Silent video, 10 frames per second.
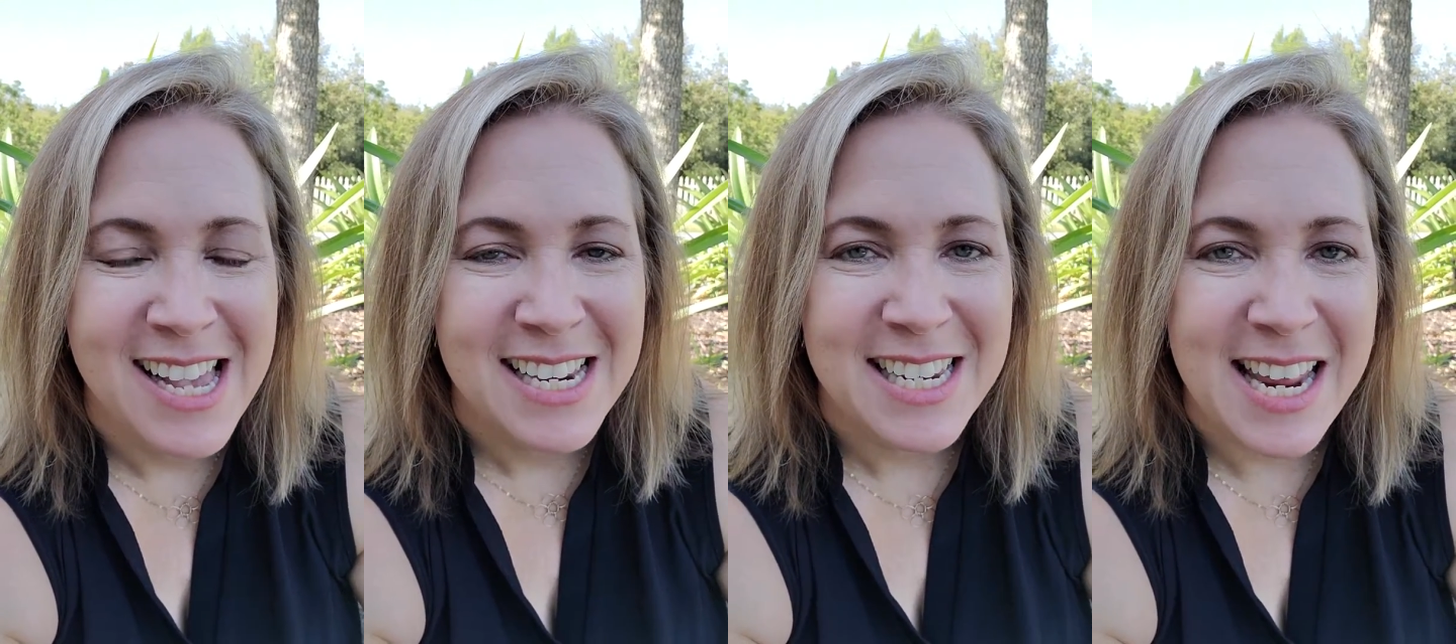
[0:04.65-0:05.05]

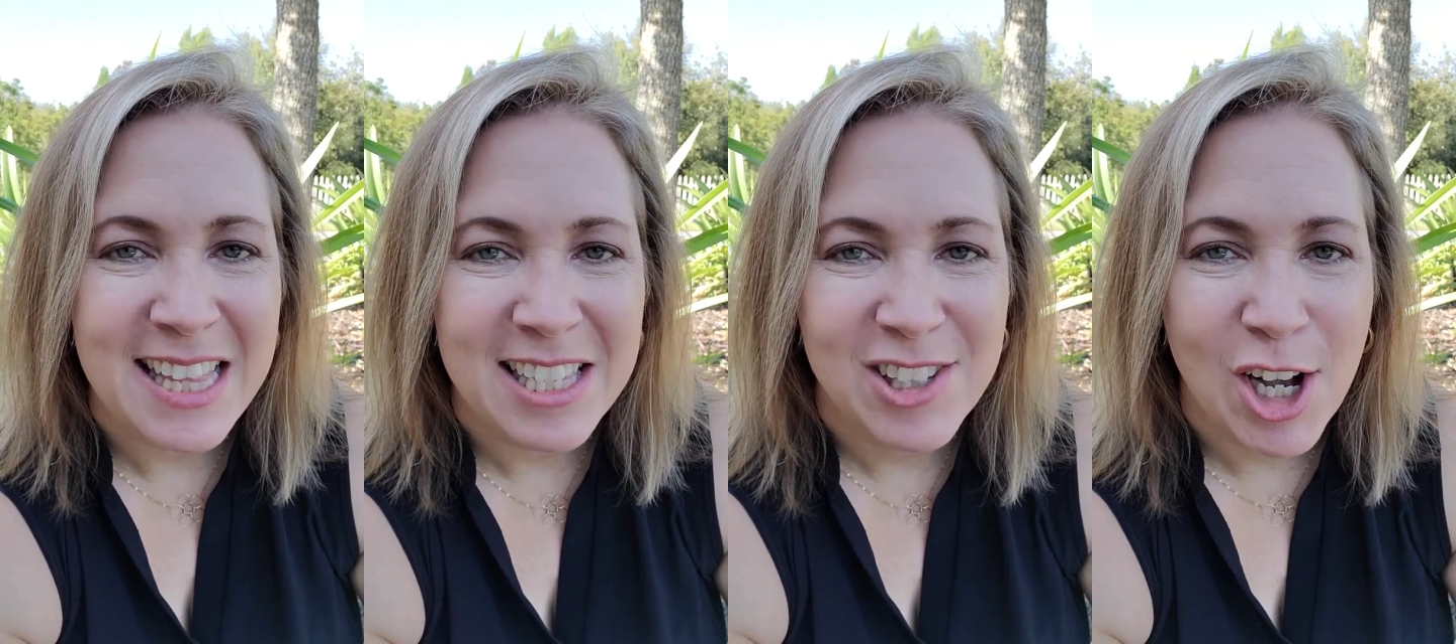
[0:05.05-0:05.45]
Today,
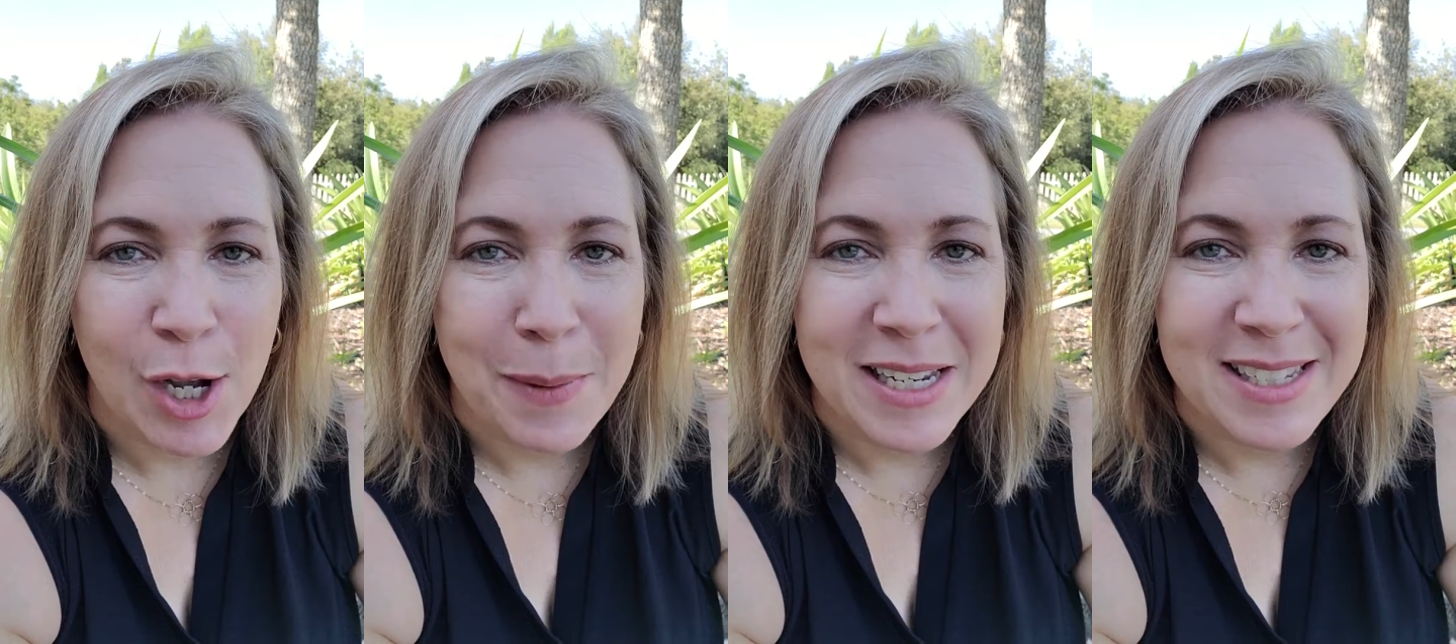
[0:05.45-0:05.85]
let's talk
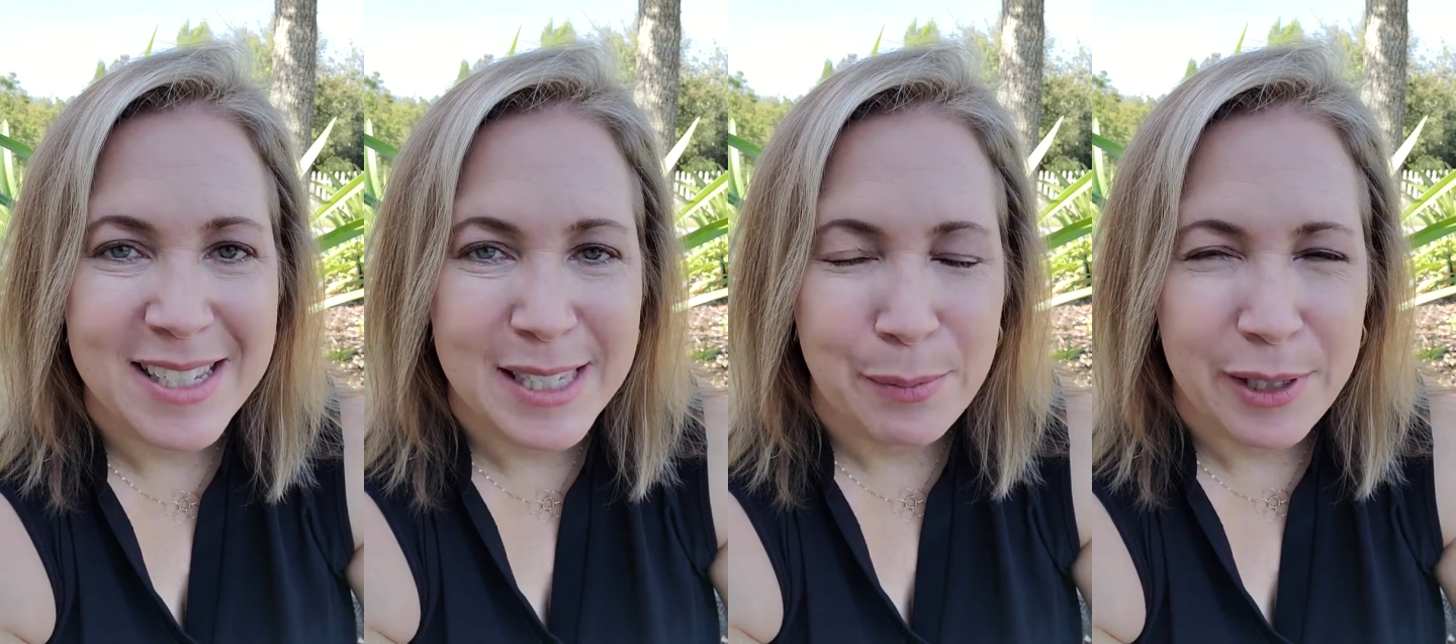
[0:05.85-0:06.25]
about
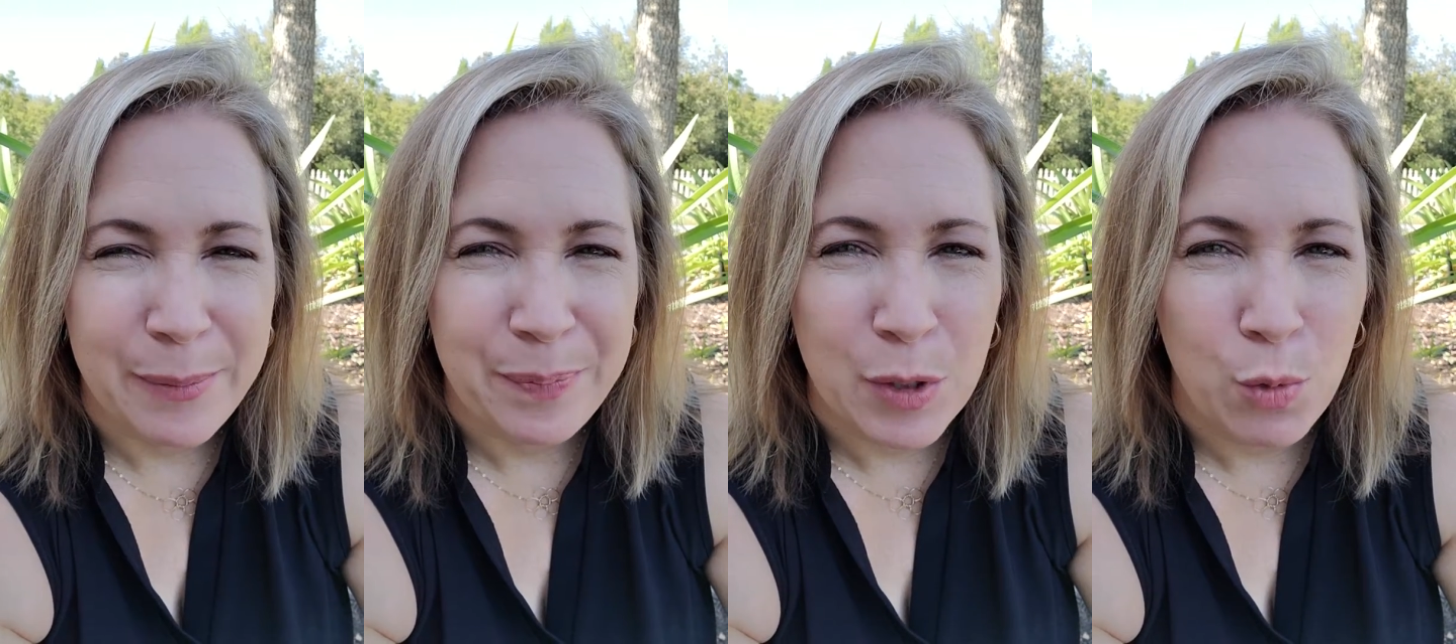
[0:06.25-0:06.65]

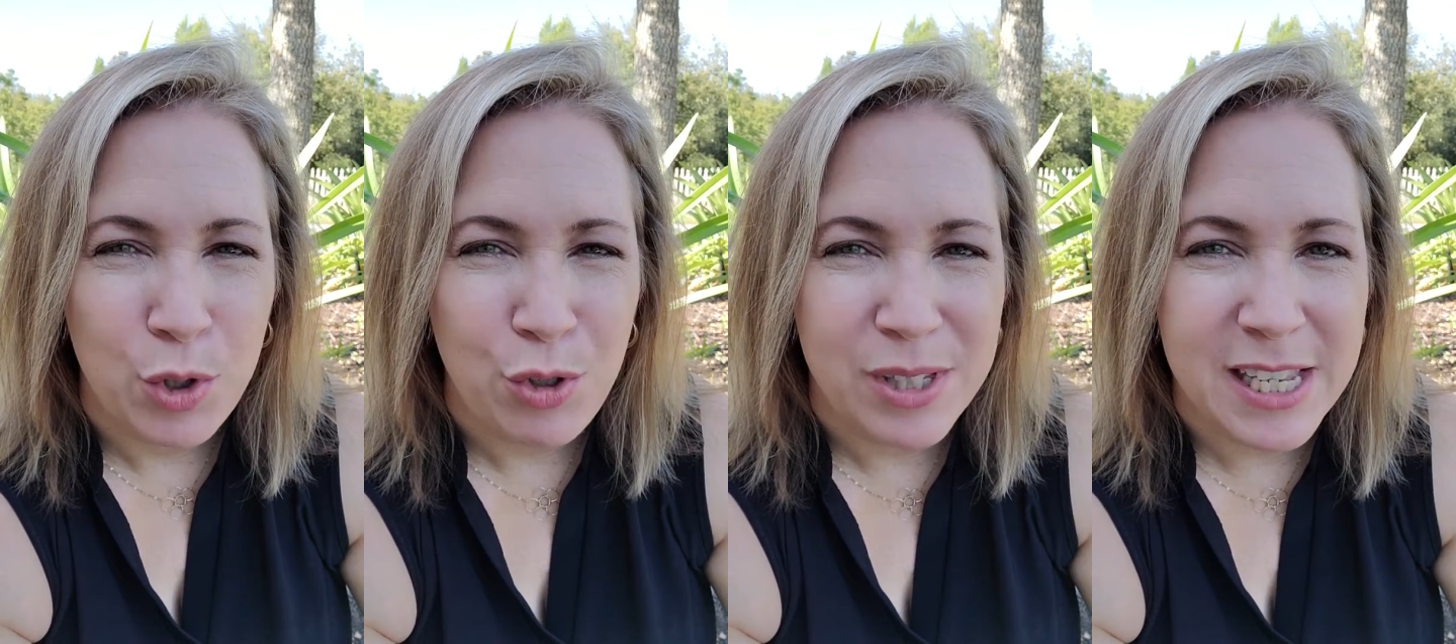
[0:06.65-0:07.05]
discipline. And we'll
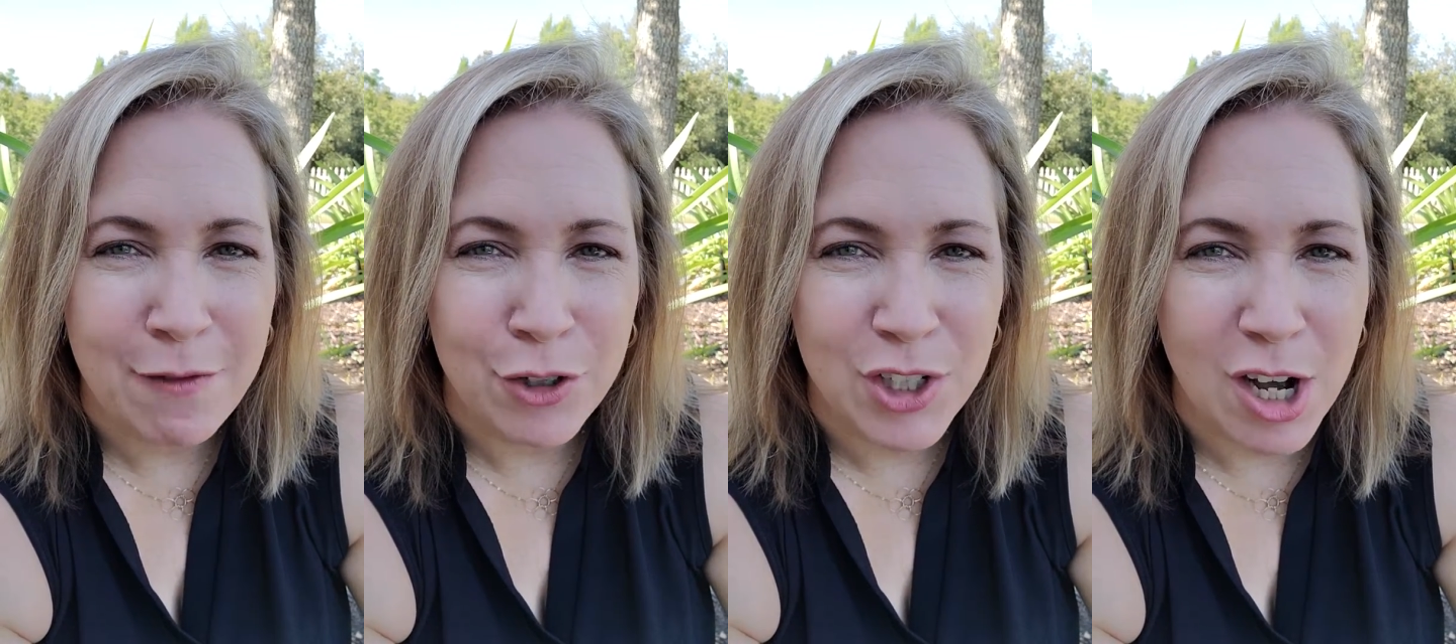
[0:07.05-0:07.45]
do
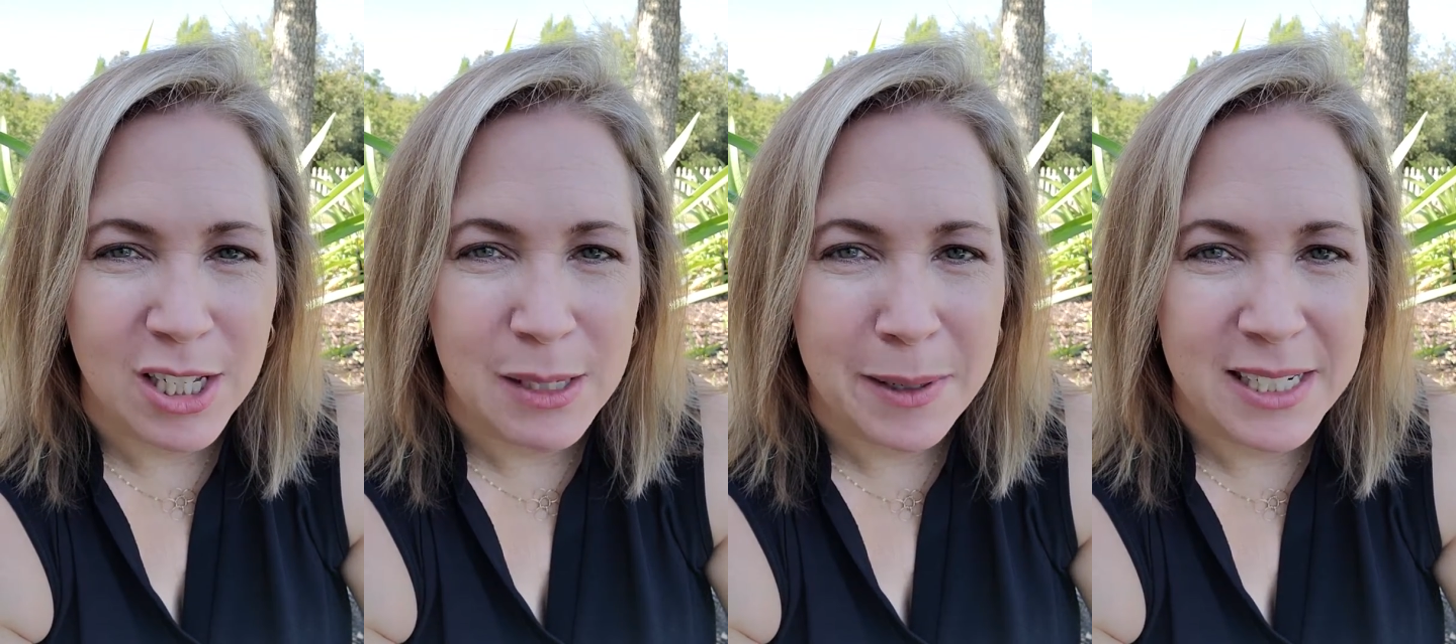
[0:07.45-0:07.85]
several
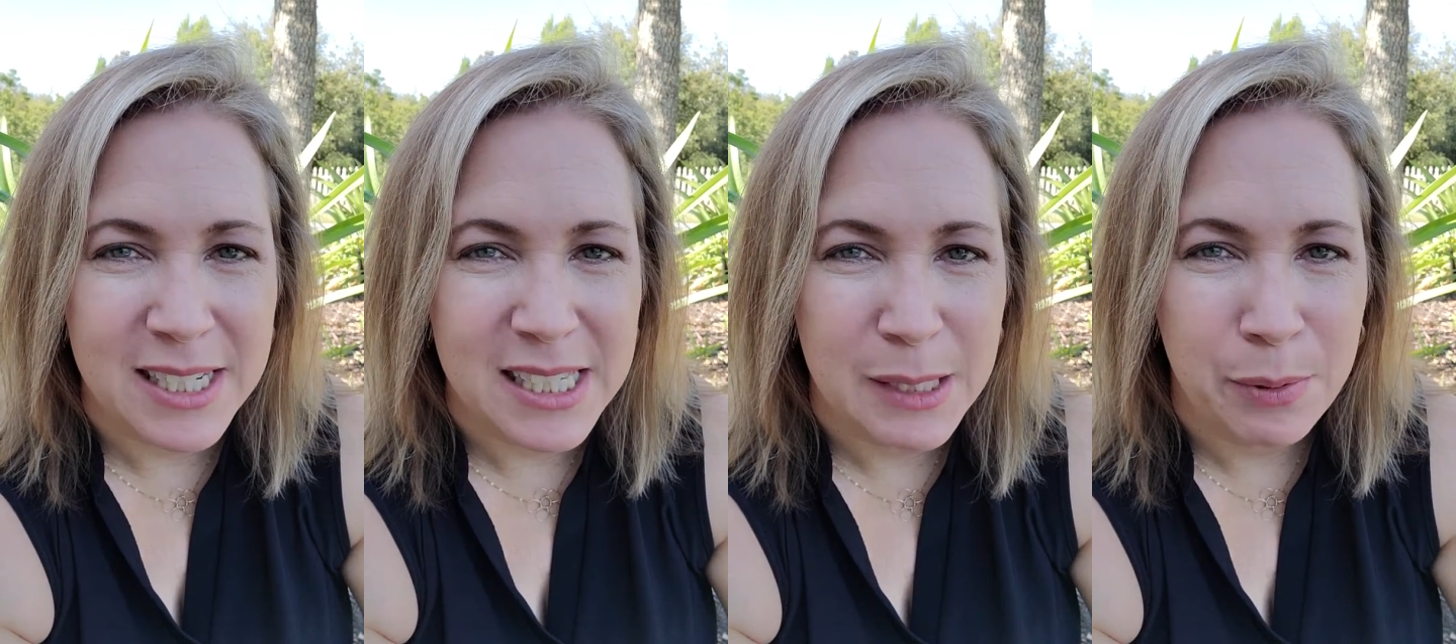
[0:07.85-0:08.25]
talks about
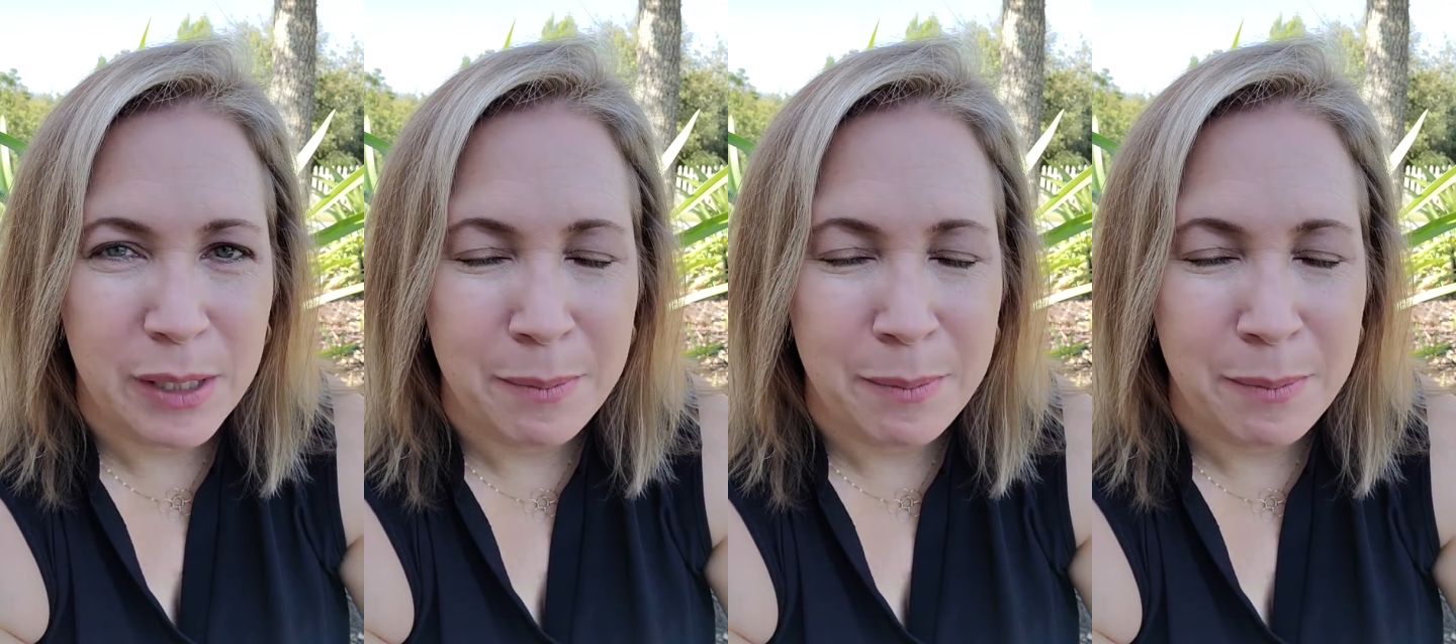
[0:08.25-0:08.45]
discipline,